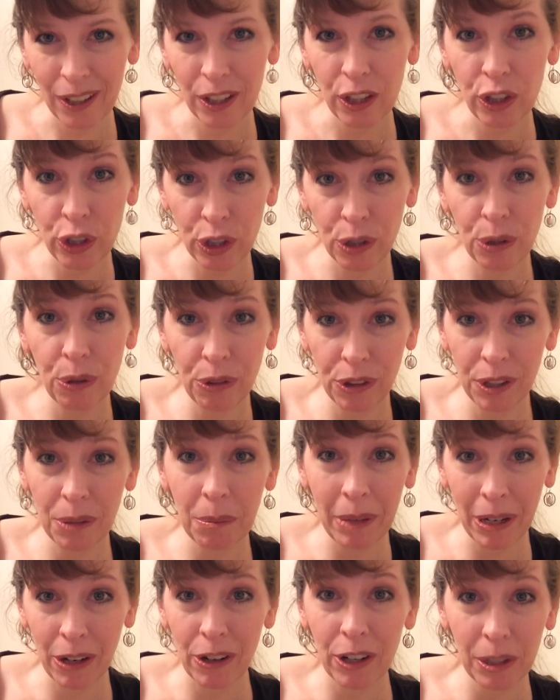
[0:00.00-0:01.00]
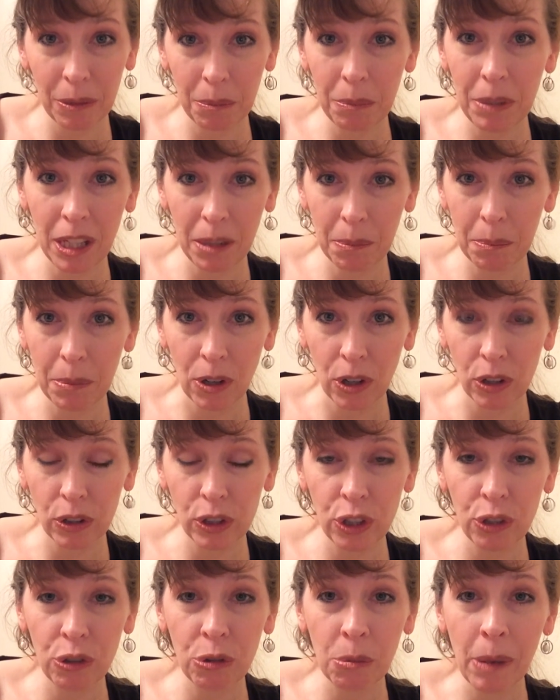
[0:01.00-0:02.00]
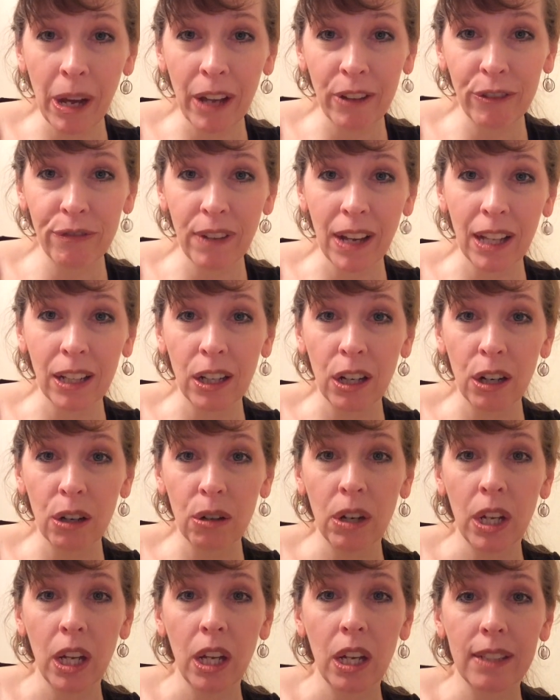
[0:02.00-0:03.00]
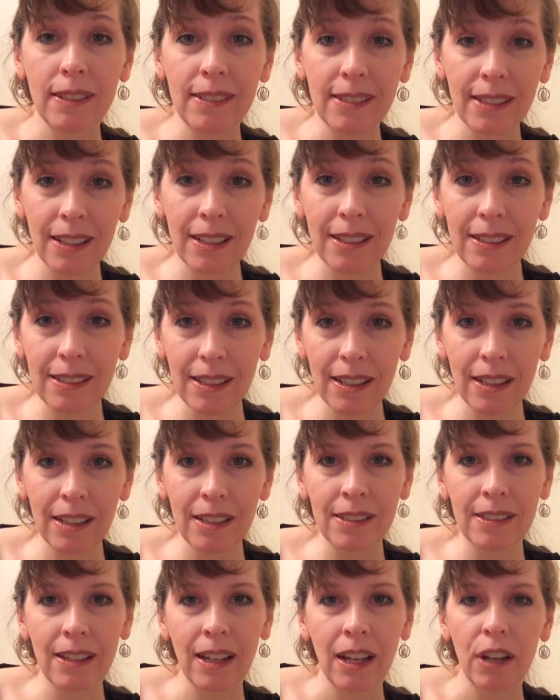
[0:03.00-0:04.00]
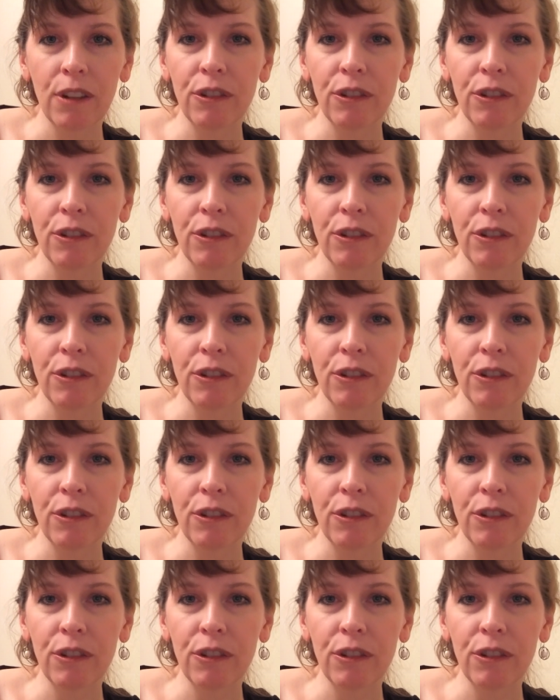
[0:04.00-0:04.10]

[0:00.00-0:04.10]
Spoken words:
You, the American people, you, my fellow citizens,